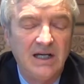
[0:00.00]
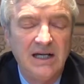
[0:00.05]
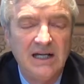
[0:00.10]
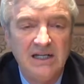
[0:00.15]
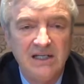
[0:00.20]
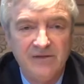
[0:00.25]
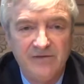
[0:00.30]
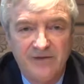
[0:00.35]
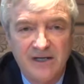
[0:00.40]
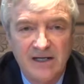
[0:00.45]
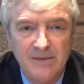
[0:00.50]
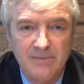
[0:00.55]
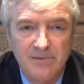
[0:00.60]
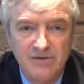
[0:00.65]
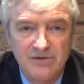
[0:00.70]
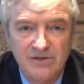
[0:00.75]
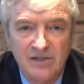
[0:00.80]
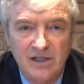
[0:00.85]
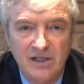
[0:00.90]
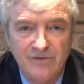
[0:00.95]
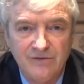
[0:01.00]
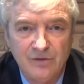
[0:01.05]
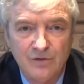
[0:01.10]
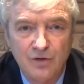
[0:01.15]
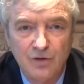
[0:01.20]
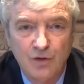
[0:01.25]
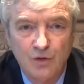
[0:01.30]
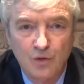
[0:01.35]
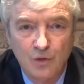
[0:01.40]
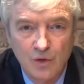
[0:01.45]
85% of your
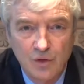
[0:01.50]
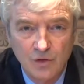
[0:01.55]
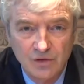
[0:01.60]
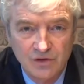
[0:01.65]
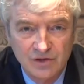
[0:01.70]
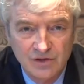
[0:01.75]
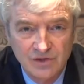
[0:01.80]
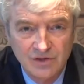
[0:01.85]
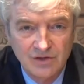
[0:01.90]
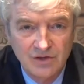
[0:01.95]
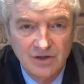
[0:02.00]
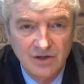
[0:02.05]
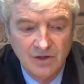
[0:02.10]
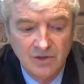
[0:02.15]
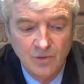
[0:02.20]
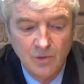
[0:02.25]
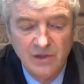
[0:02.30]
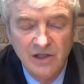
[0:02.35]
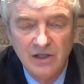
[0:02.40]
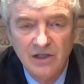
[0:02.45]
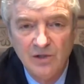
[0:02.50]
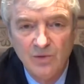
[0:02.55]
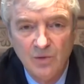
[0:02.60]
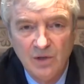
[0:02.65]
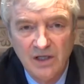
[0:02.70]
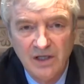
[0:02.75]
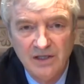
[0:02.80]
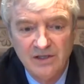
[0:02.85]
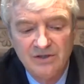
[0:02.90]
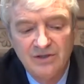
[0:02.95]
gross weekly
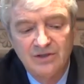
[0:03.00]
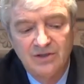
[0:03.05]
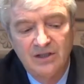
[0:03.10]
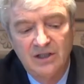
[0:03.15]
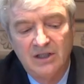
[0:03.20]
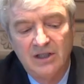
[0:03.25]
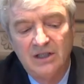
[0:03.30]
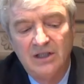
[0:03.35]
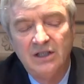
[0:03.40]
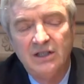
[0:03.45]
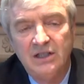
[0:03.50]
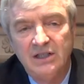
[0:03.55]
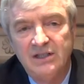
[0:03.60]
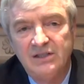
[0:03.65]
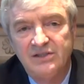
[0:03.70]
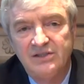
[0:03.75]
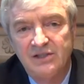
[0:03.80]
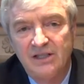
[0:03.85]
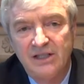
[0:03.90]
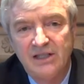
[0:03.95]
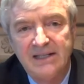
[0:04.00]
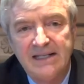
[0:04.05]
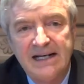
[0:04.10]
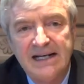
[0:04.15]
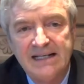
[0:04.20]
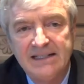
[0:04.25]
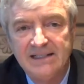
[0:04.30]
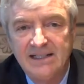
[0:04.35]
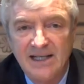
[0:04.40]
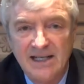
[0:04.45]
wage. It is then
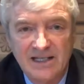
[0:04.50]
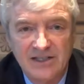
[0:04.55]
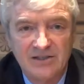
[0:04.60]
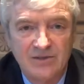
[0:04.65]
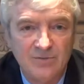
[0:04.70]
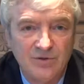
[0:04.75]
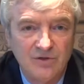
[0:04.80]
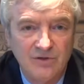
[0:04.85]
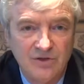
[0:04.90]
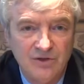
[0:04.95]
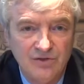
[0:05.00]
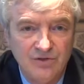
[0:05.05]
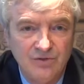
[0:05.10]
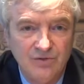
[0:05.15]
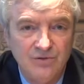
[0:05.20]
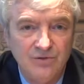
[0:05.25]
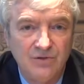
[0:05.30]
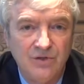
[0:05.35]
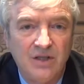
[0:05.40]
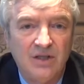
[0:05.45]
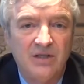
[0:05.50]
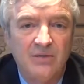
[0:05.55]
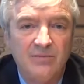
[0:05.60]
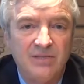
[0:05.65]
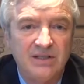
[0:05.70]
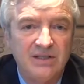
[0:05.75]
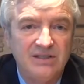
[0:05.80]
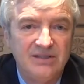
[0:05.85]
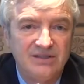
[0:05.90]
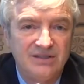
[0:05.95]
non-taxable to you,
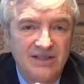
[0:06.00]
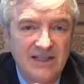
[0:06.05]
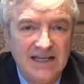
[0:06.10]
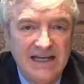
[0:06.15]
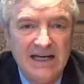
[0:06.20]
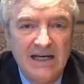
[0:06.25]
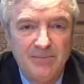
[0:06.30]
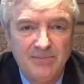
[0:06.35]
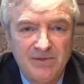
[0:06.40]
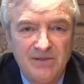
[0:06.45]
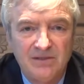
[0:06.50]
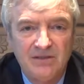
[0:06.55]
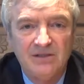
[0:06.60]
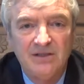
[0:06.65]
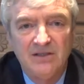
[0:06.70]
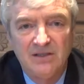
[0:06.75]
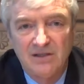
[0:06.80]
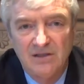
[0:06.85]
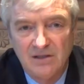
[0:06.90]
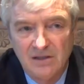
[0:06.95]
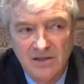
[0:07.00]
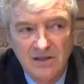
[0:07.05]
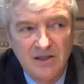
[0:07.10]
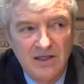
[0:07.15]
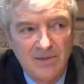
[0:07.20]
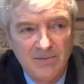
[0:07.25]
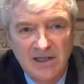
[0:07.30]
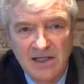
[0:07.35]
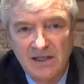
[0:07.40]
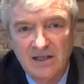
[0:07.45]
but it is capped. And
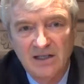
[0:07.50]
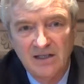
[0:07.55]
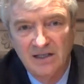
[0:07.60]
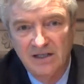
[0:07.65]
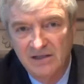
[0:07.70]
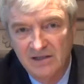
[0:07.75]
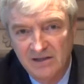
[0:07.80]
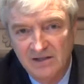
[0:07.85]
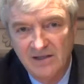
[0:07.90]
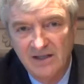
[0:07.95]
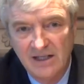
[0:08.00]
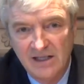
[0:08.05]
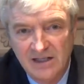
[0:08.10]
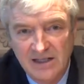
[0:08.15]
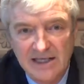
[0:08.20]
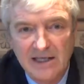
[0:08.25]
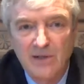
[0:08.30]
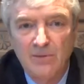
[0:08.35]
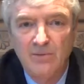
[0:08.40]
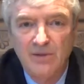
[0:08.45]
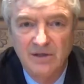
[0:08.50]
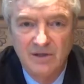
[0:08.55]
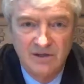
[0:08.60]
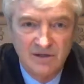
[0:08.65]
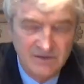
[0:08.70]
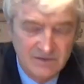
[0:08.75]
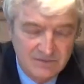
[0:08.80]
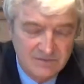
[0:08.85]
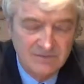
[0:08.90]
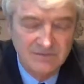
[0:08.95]
I'm not going to get into that now, but
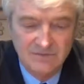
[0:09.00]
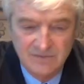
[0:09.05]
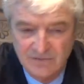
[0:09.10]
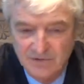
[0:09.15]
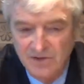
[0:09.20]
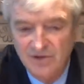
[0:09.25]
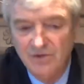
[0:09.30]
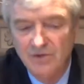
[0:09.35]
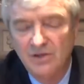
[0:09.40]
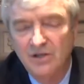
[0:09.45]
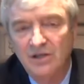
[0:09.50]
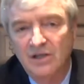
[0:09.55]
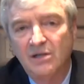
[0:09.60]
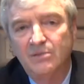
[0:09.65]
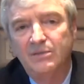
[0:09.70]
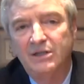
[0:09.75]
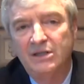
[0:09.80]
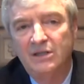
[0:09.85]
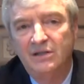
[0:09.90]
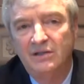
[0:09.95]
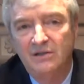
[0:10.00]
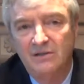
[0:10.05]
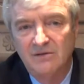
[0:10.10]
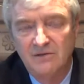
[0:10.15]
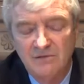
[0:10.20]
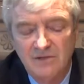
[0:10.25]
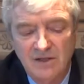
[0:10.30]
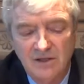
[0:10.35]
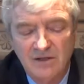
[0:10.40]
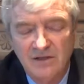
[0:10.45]
you can come in and
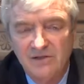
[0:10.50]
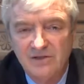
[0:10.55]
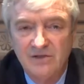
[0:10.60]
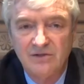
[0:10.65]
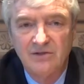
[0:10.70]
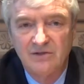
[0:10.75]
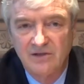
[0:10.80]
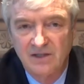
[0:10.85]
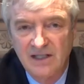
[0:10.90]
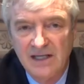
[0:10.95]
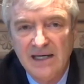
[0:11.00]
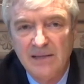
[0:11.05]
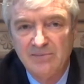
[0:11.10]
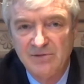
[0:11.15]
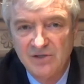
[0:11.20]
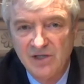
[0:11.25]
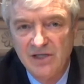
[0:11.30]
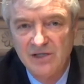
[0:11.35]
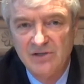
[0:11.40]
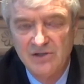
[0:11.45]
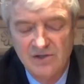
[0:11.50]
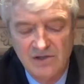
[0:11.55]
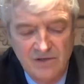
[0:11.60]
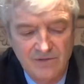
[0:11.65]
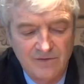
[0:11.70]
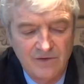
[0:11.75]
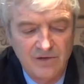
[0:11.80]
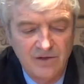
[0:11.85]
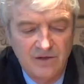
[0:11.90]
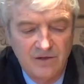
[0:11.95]
because the cap changes
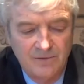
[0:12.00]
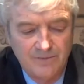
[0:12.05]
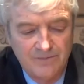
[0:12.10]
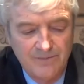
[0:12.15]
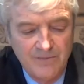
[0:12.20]
every year.